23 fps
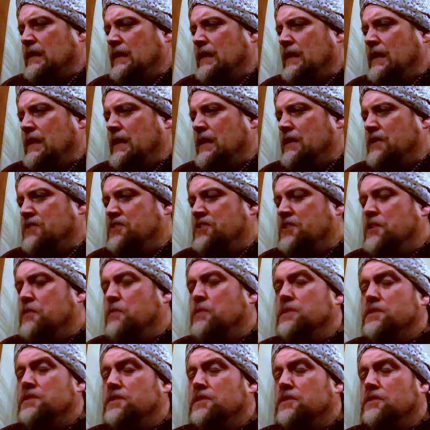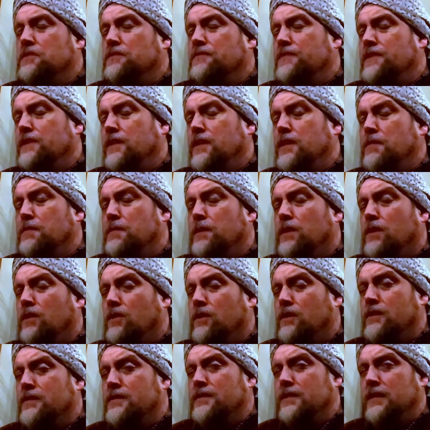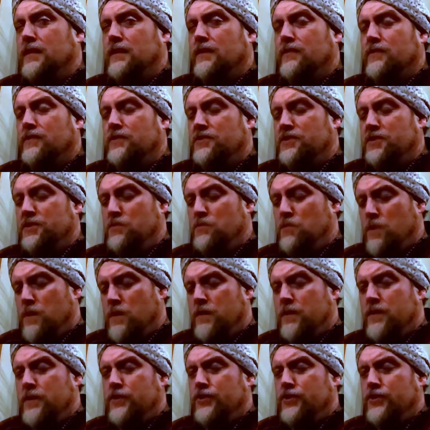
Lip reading: And she was still feeling a bit heartsick because she wanted a